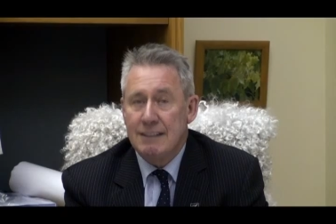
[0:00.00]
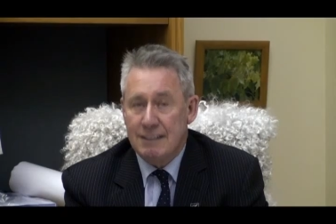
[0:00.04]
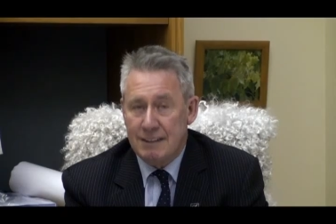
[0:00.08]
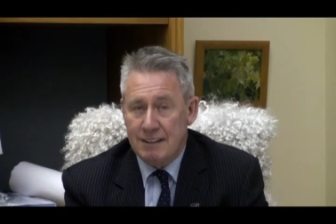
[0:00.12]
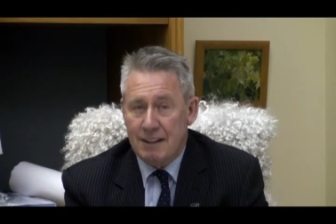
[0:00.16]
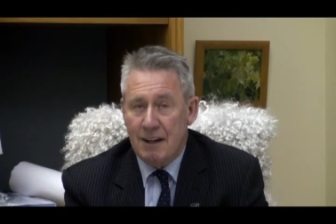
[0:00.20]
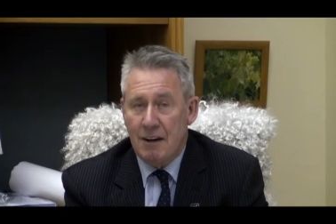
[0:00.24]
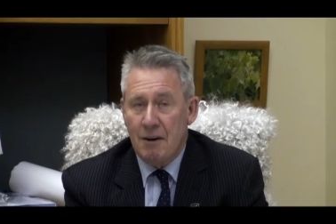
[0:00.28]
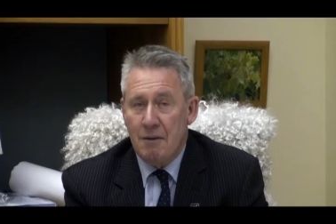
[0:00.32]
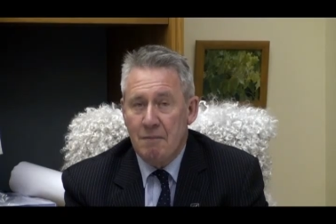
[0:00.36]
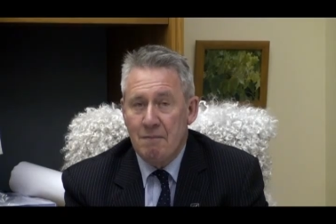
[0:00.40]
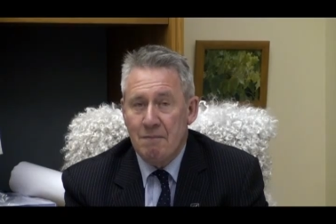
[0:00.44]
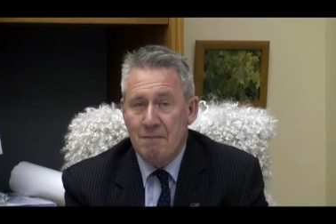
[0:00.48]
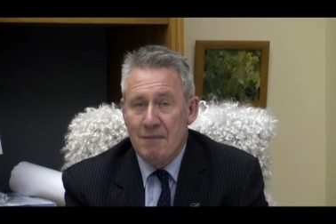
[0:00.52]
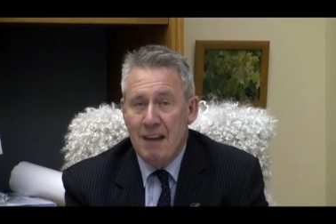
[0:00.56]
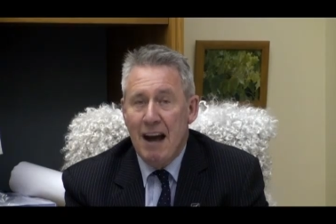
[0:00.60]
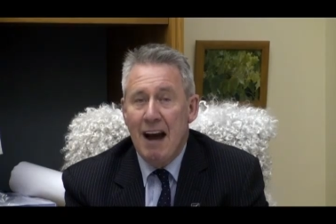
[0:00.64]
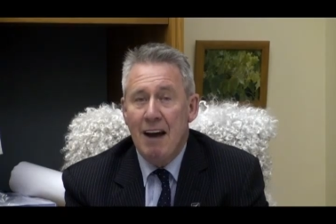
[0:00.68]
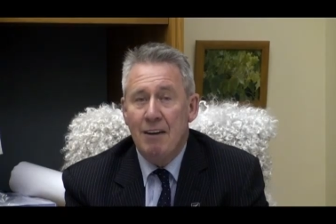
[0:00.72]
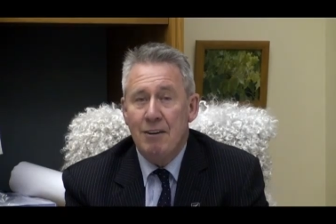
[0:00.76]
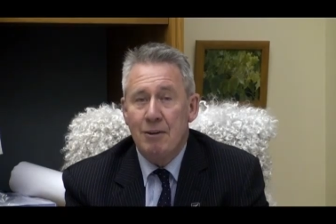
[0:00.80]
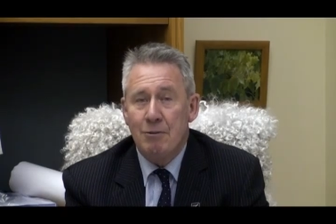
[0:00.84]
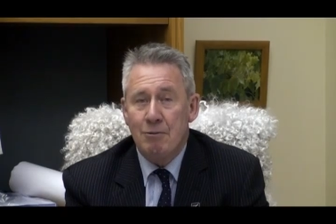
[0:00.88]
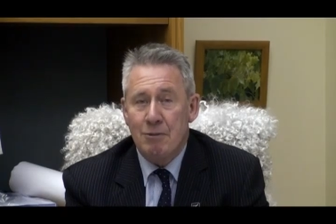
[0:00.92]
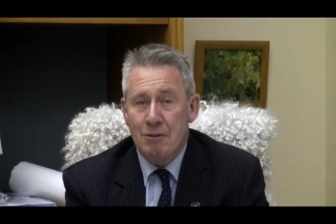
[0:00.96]
So
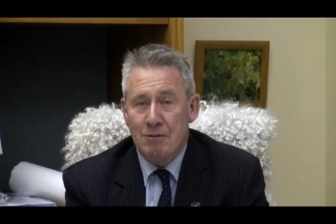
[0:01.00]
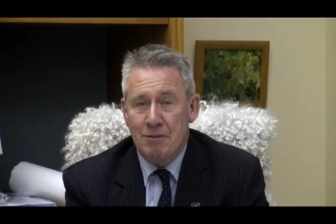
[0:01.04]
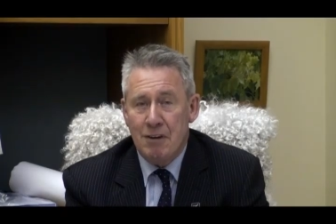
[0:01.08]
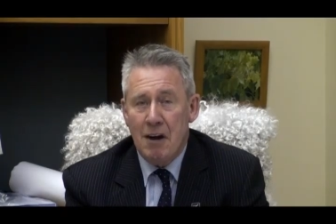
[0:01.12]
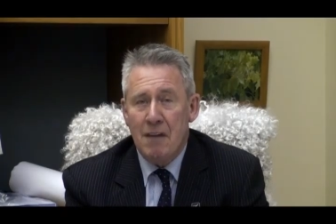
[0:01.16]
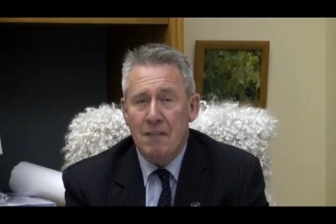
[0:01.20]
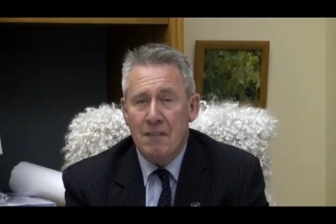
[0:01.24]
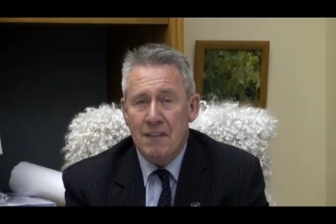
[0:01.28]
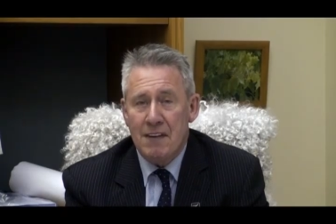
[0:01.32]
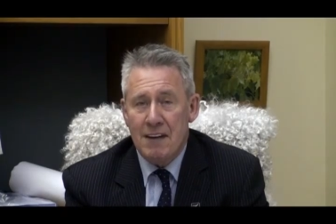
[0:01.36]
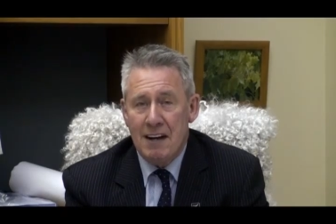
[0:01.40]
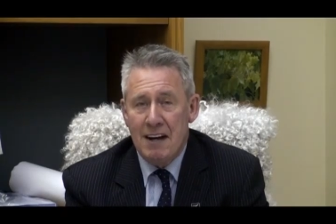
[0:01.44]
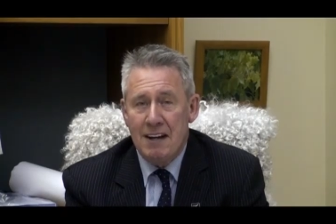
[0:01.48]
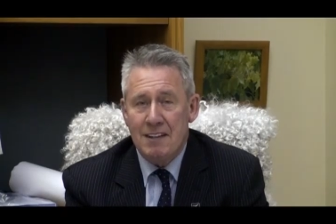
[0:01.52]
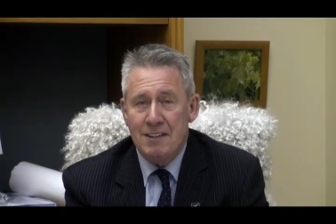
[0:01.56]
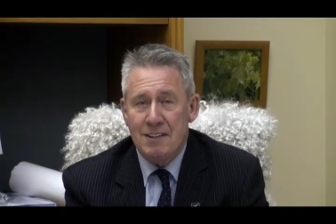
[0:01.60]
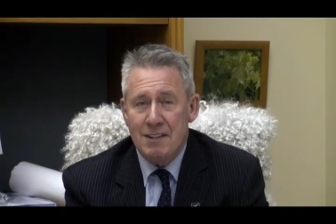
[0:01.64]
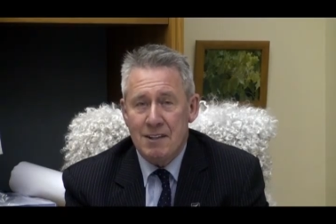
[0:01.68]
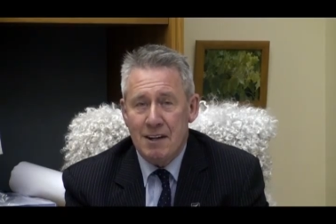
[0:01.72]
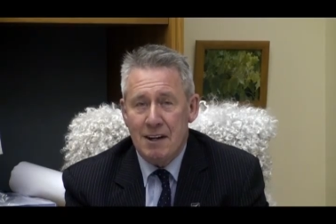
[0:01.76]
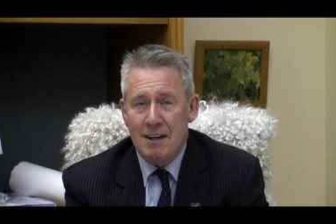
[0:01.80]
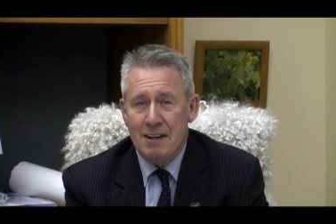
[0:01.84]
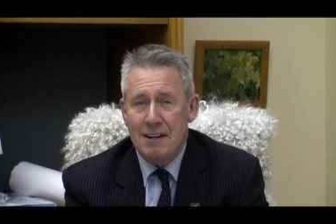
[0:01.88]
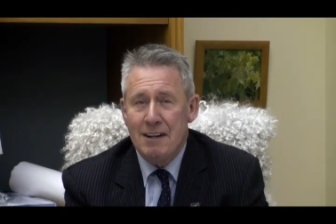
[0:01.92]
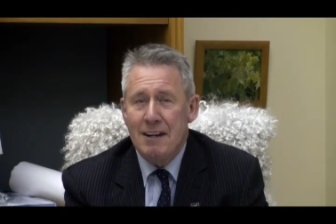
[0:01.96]
now that we've got the
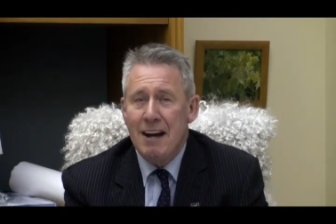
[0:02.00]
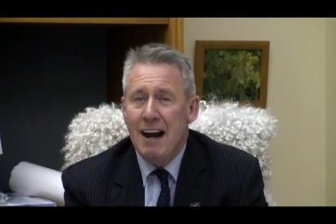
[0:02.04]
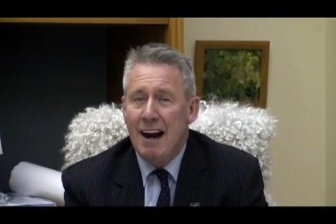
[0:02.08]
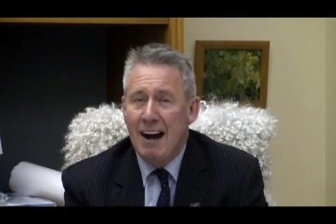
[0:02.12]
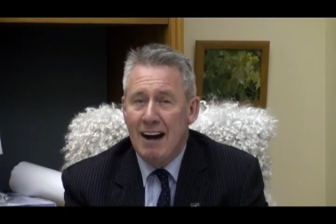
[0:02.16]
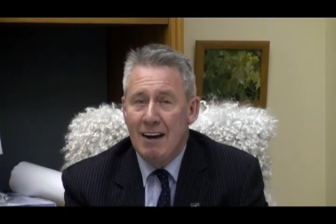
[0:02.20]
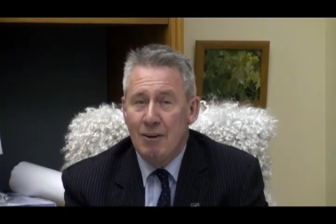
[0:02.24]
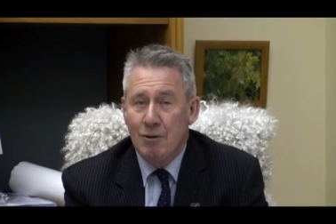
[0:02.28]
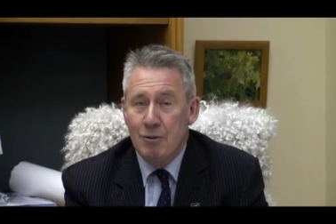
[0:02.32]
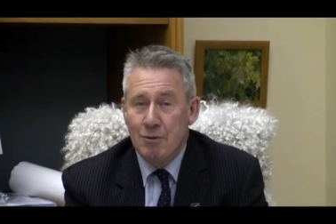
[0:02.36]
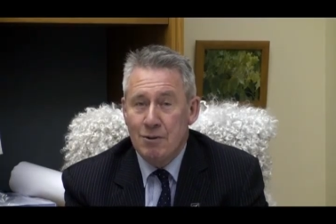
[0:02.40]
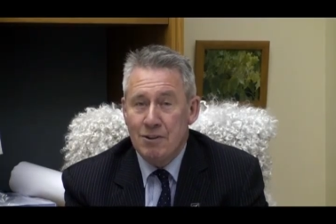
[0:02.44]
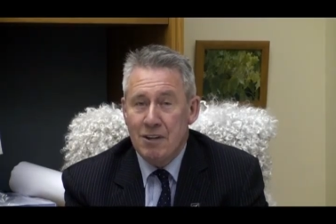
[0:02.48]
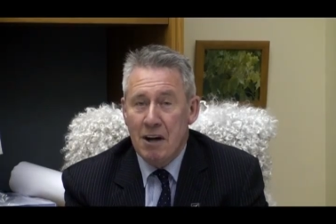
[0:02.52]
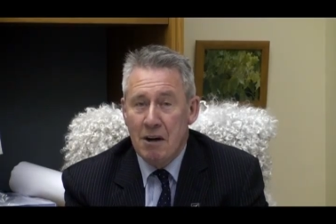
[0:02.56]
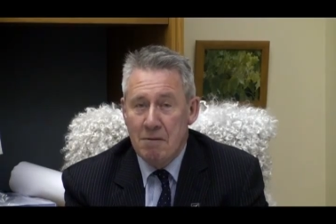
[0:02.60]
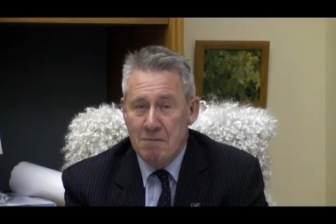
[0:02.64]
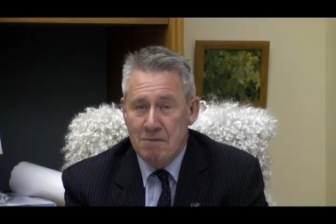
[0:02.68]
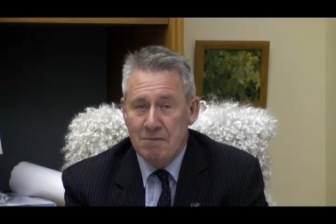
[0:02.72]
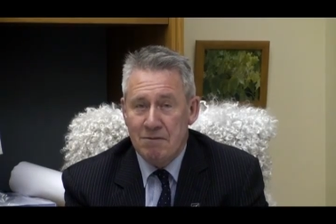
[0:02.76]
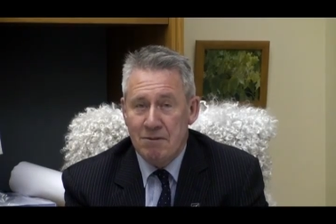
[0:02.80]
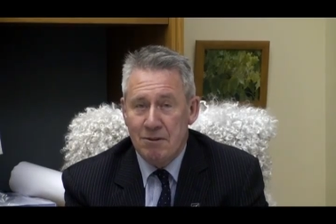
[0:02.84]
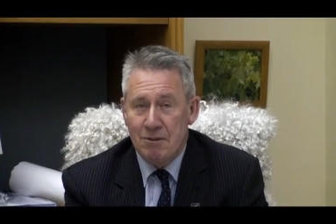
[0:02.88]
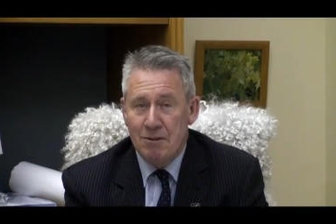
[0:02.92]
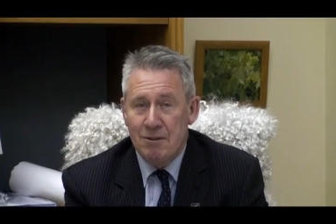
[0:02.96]
answer I always
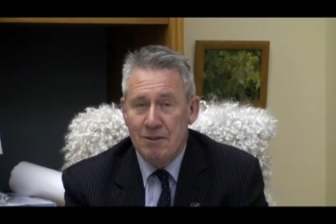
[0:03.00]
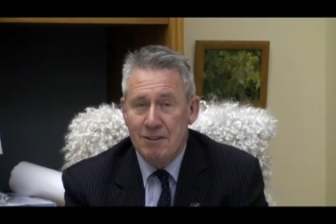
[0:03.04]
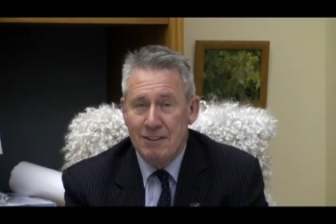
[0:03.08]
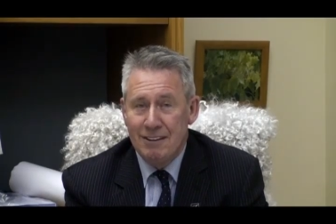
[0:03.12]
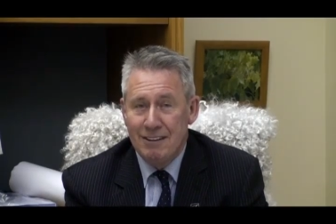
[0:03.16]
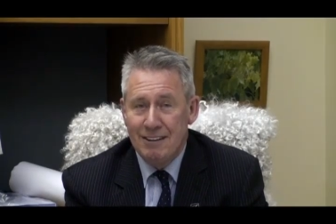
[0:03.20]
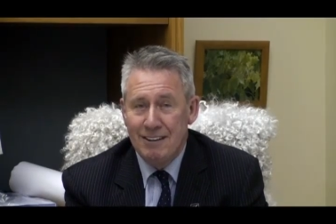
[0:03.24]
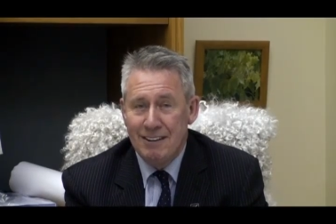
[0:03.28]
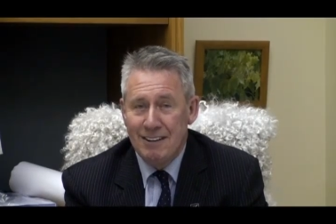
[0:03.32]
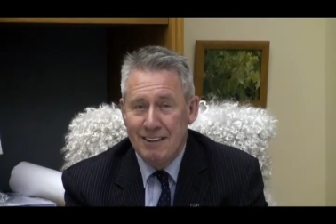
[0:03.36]
hoped for,